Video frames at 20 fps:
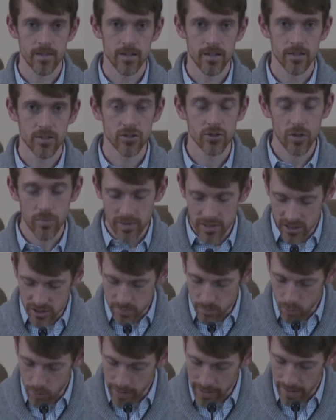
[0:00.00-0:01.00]
So let me
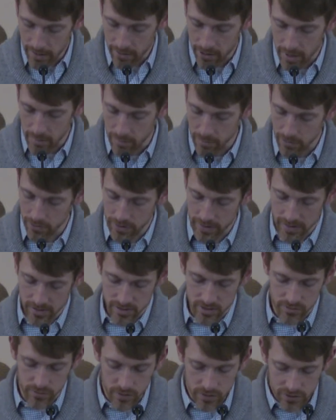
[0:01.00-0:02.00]
just point out a couple
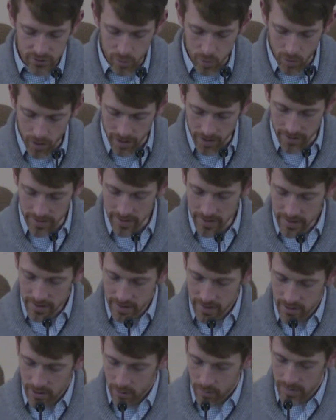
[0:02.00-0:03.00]
things. In verse 1,
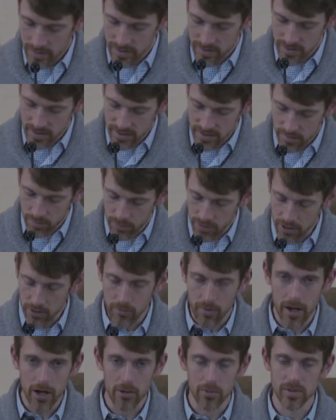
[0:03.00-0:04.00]
we see the
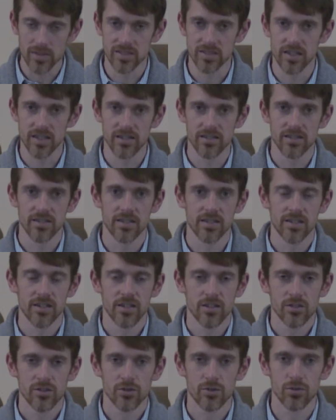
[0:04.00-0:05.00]
prerequisite
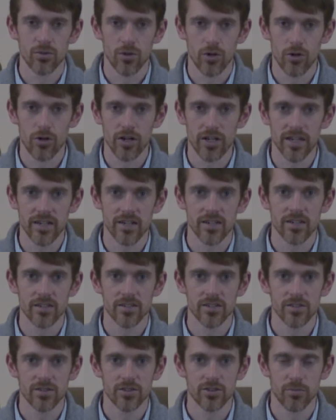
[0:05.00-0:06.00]
to learning
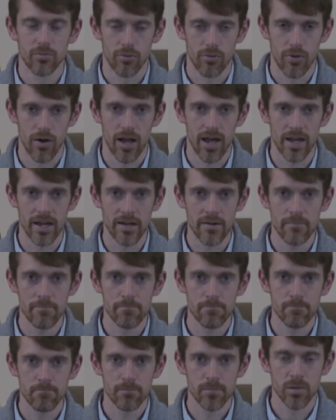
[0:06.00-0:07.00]
to pray,
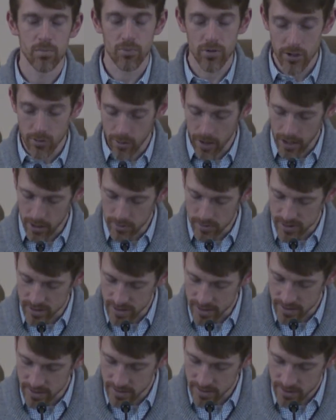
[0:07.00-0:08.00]
the
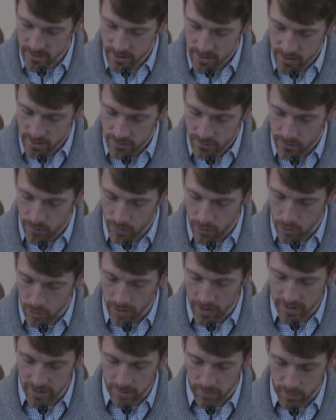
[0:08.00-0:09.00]
prerequisite for
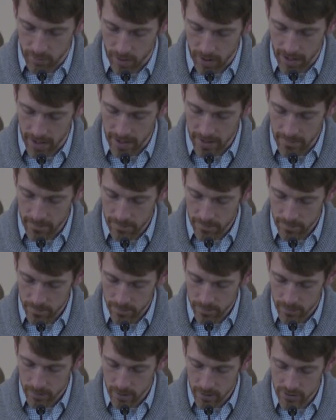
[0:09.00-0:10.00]
learning to pray.
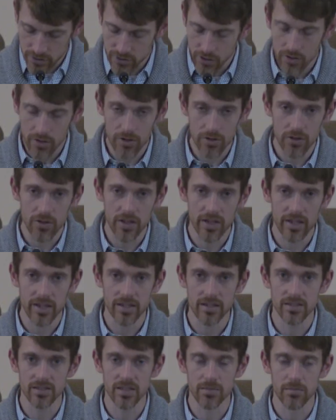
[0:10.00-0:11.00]
There are certain
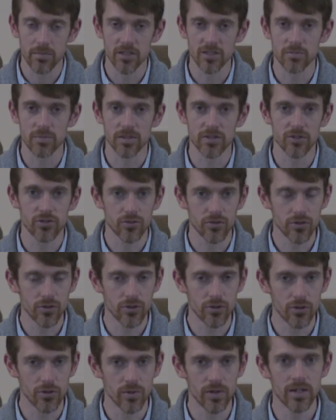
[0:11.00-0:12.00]
things that must be
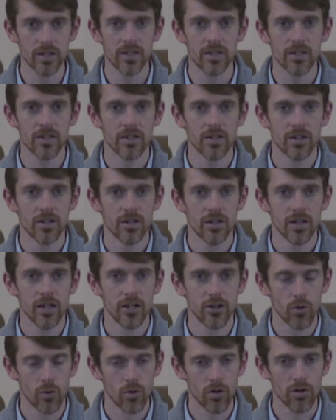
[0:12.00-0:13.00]
true
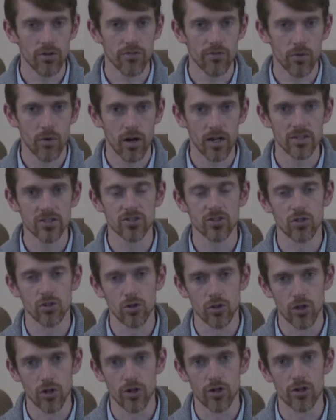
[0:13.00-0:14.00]
in order for us to
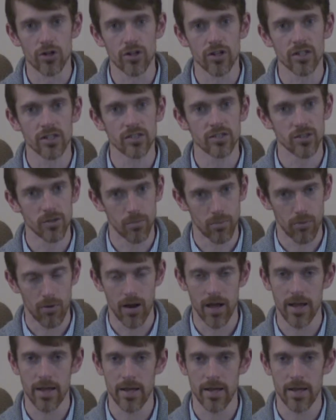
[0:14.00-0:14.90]
learn to pray.